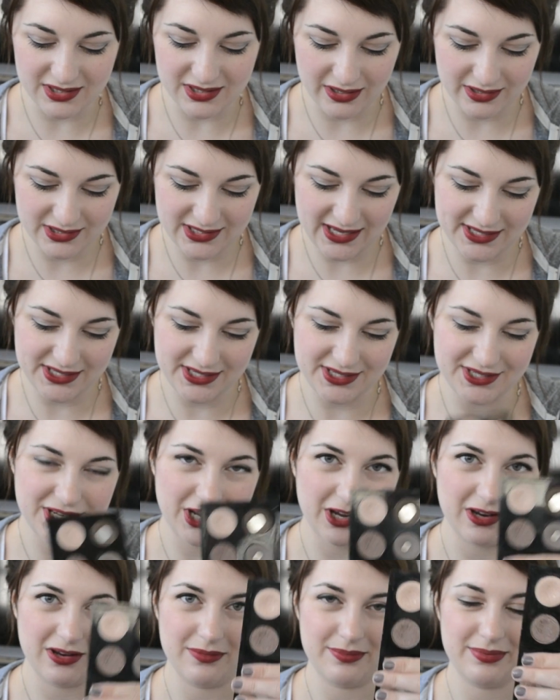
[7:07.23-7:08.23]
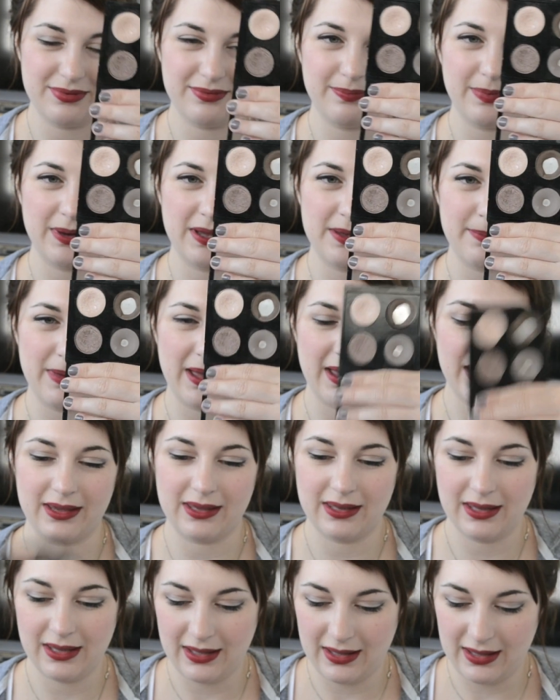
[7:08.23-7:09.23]
So Satin Taupe by
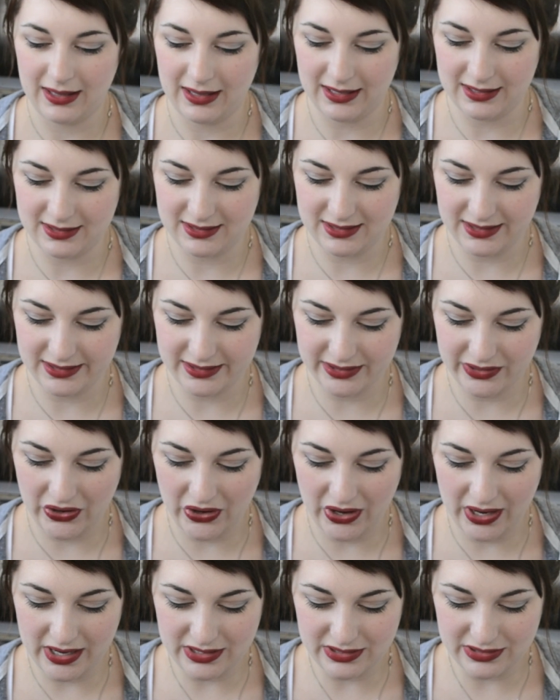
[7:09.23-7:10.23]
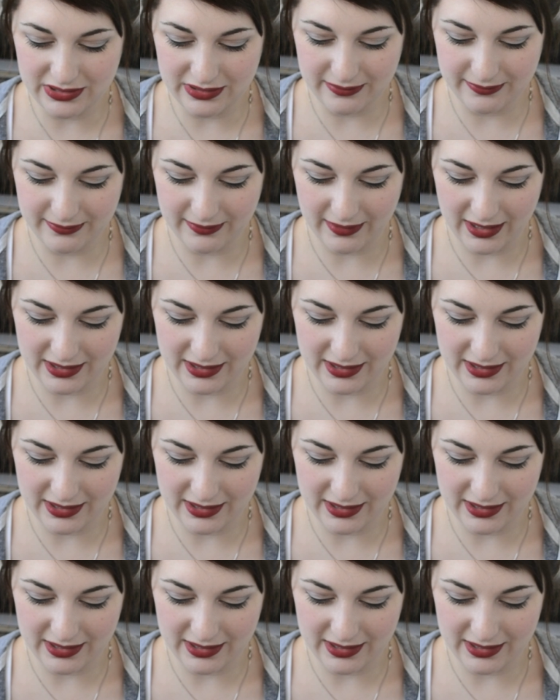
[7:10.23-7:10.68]
MAC, it's this kind of,